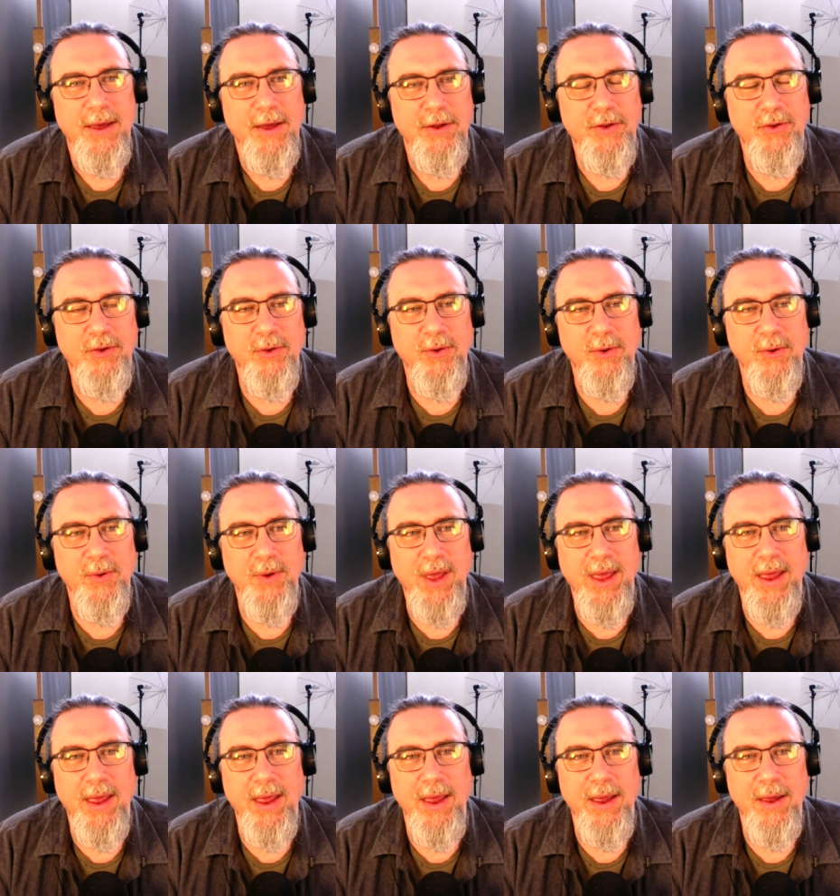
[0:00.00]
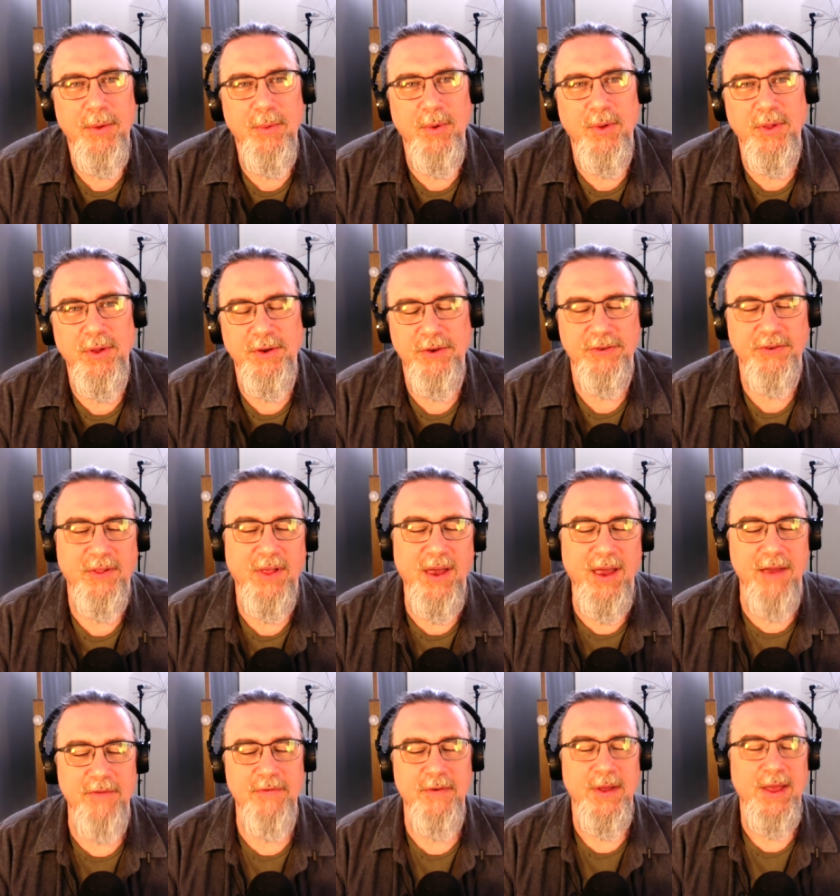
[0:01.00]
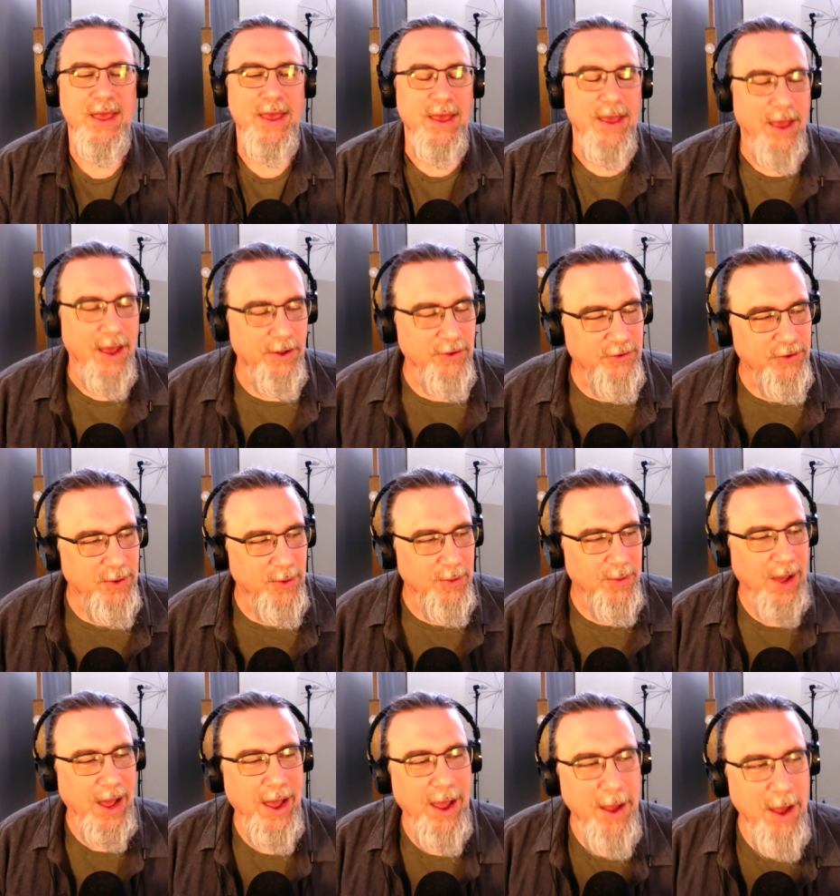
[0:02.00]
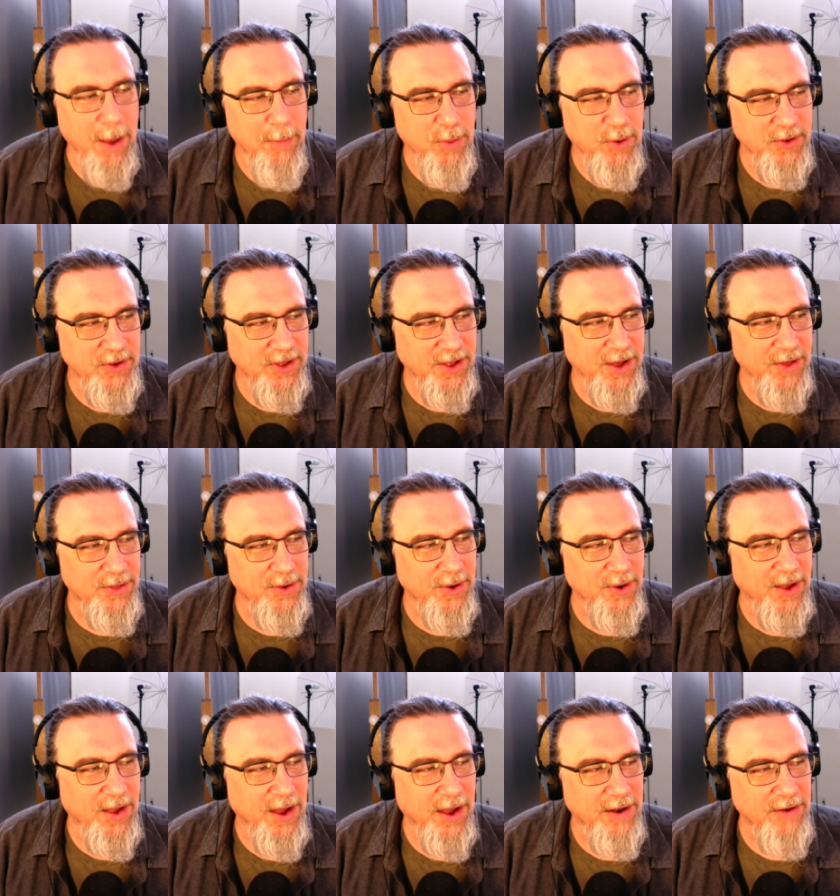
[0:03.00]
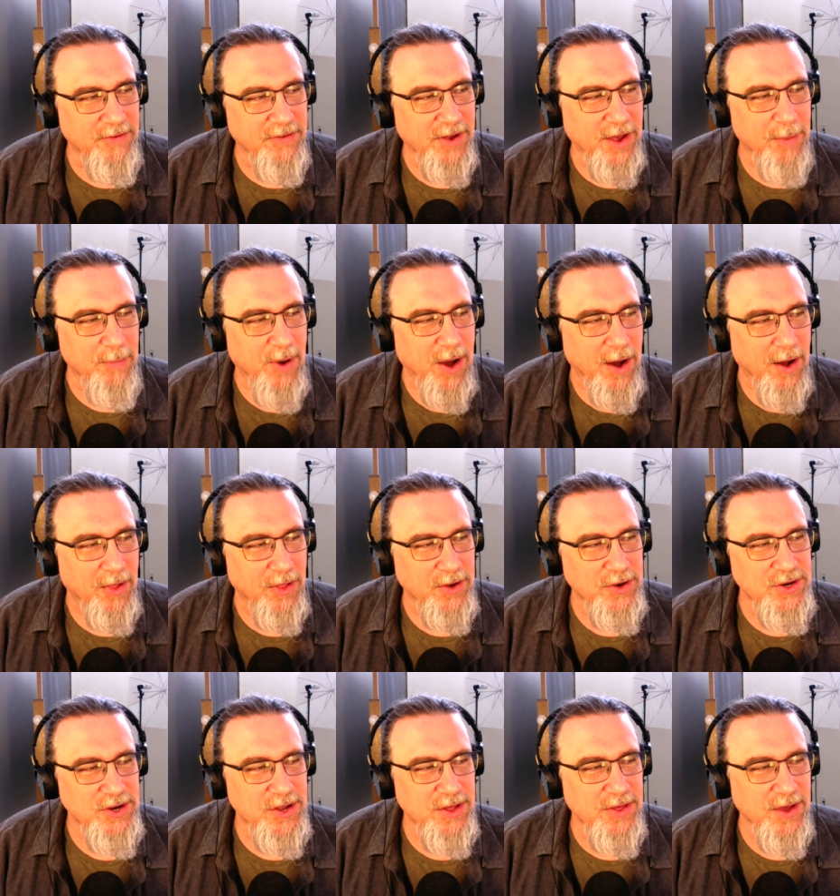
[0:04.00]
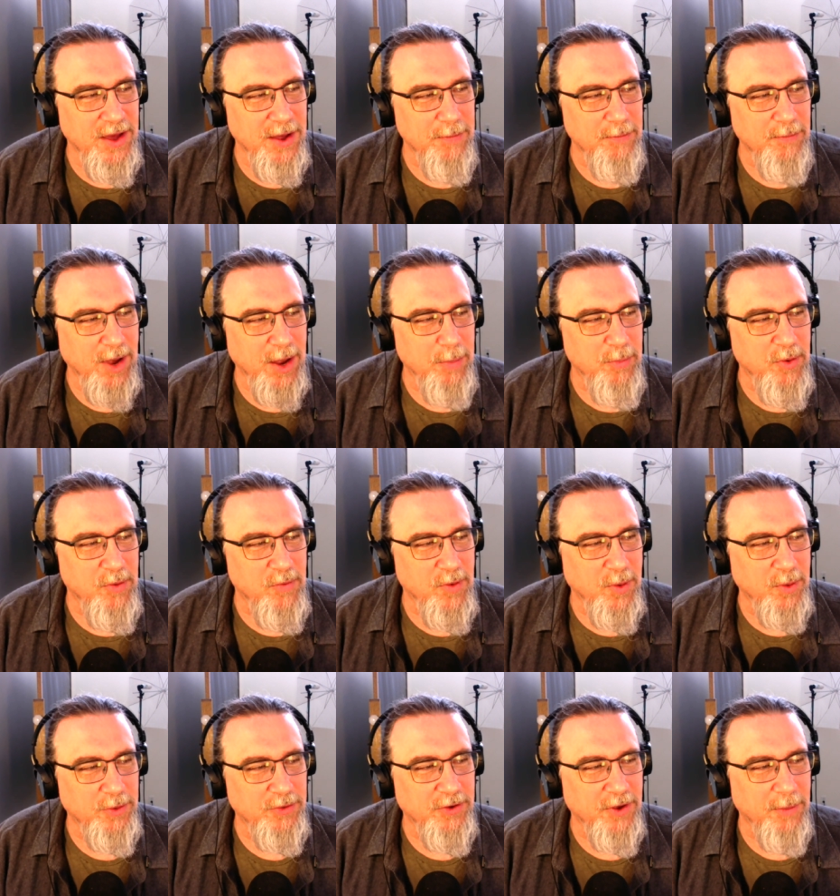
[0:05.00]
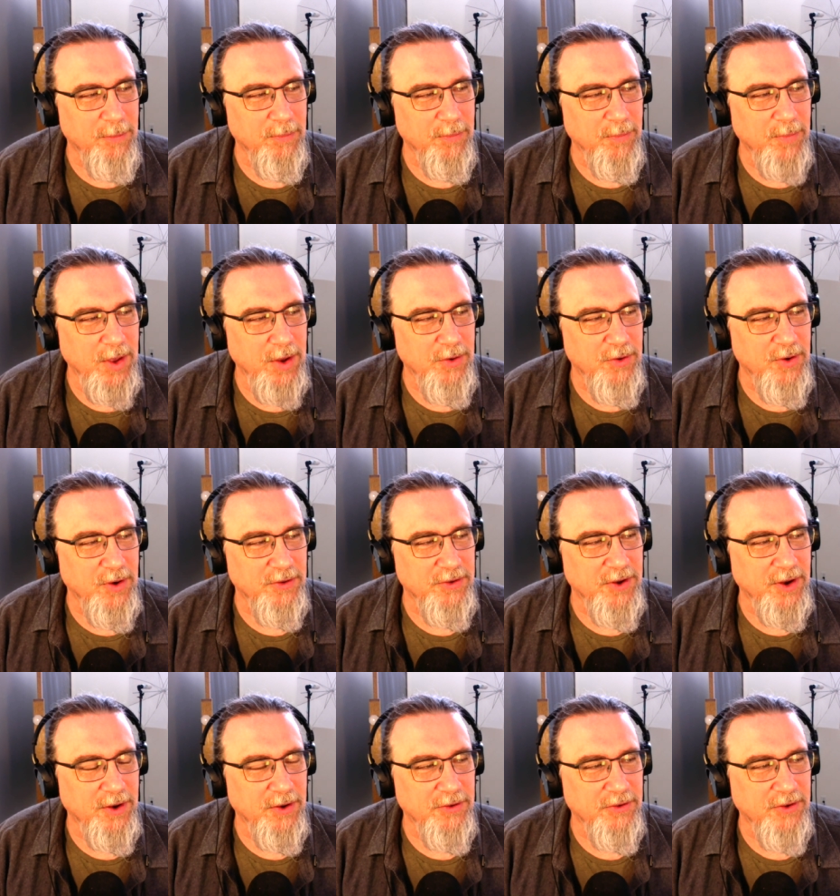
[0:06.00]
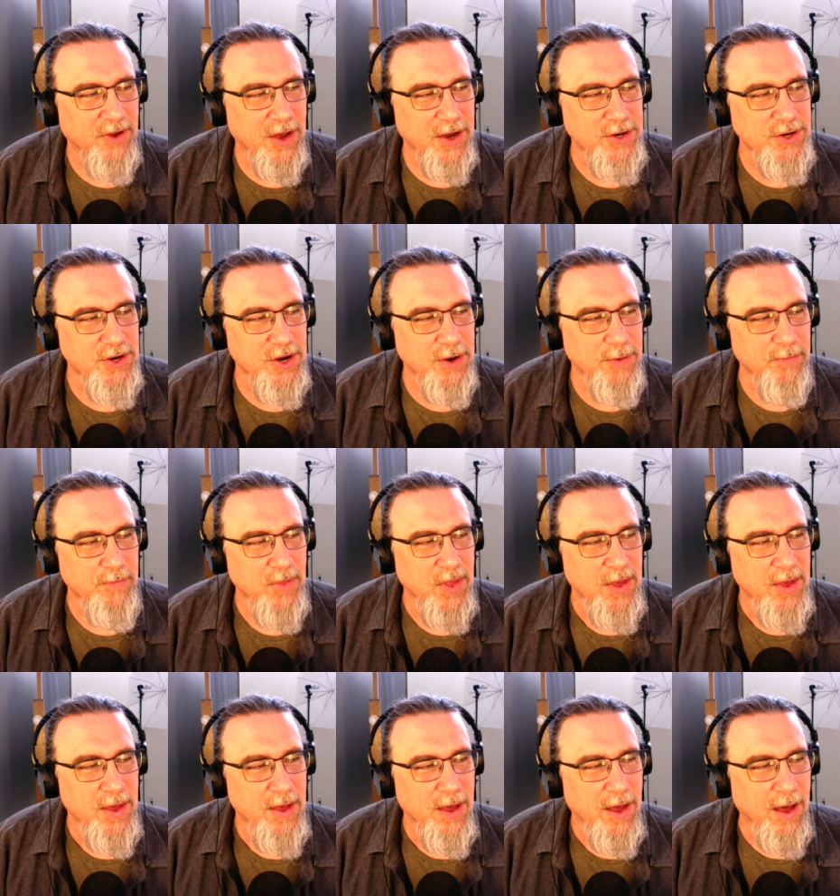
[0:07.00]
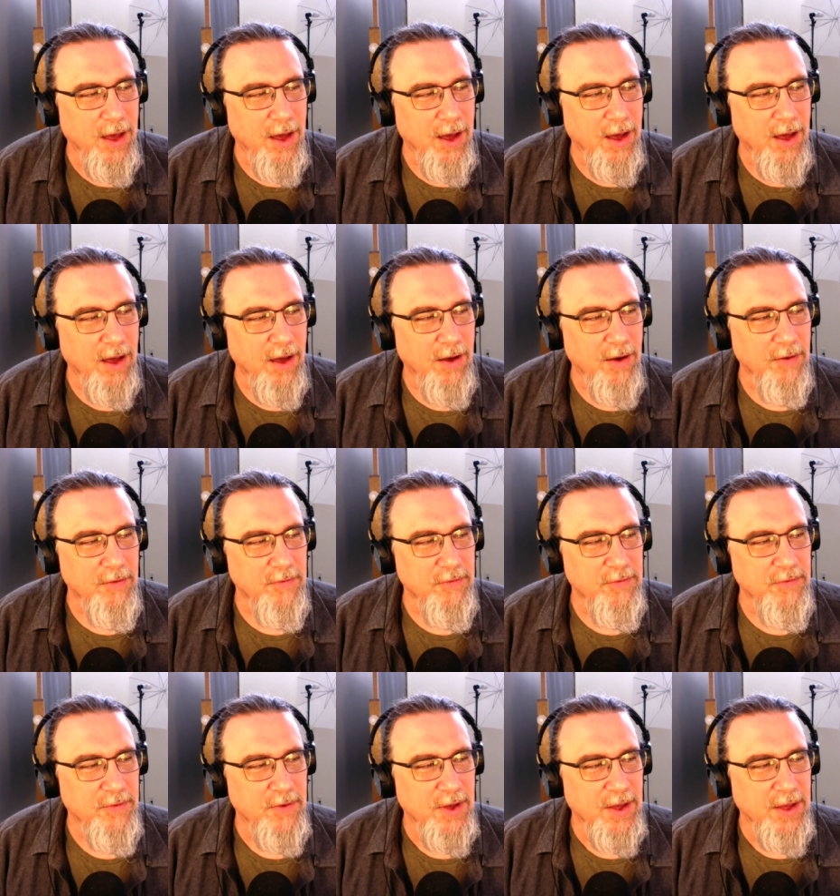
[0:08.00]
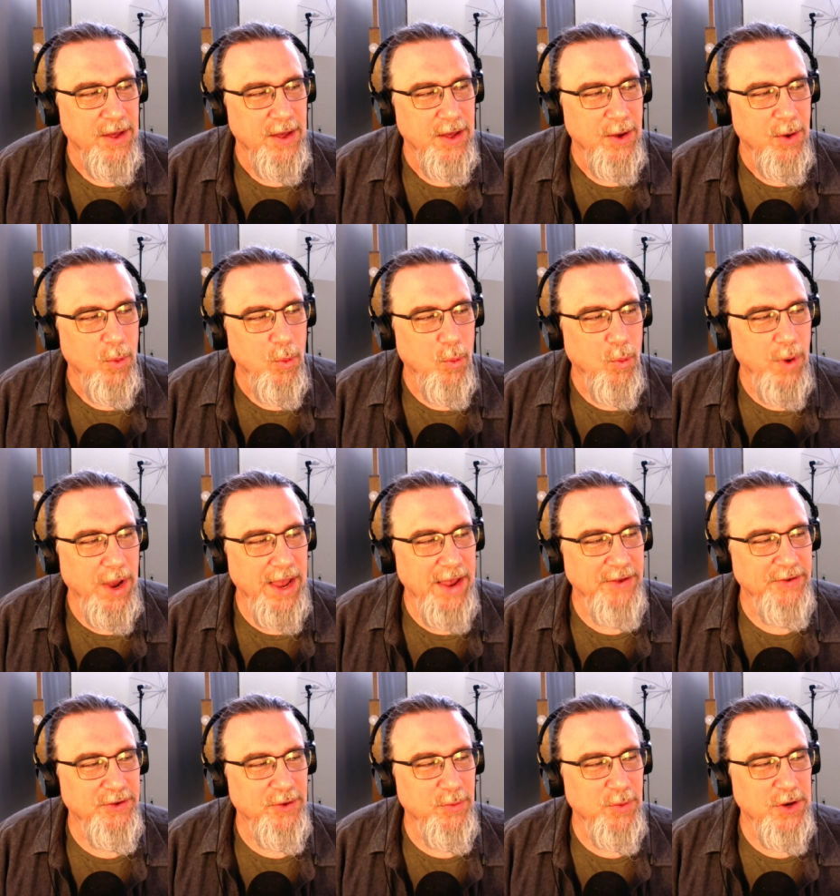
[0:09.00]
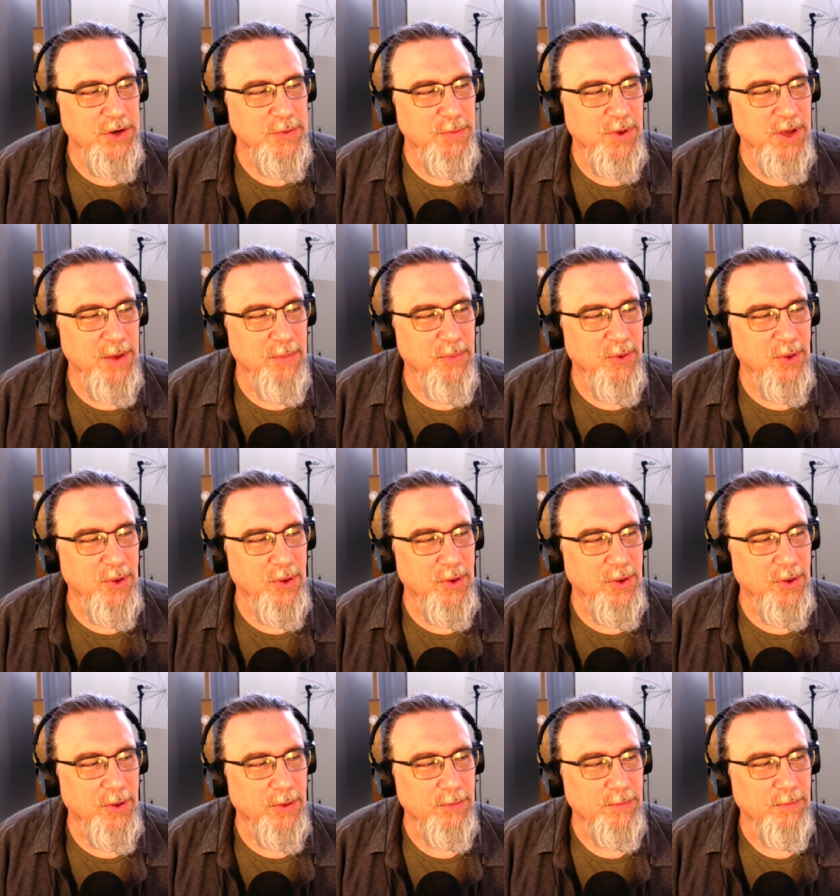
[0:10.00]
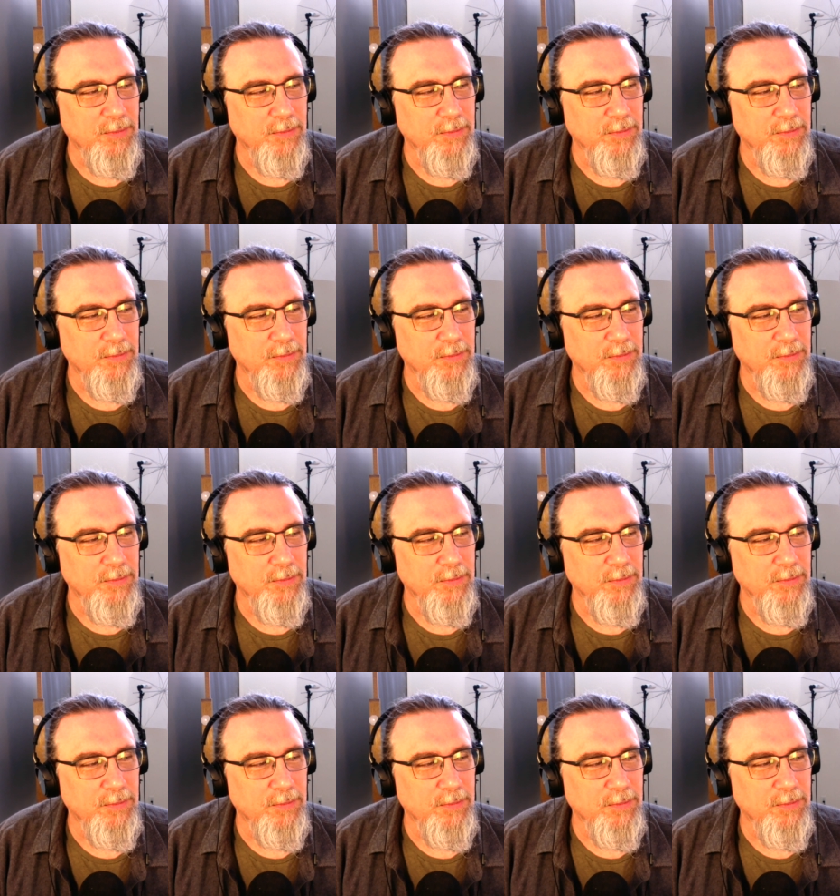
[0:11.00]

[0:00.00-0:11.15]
to a religious life? And so I put together a kind of typology that might provoke some interesting discussion of ways in which people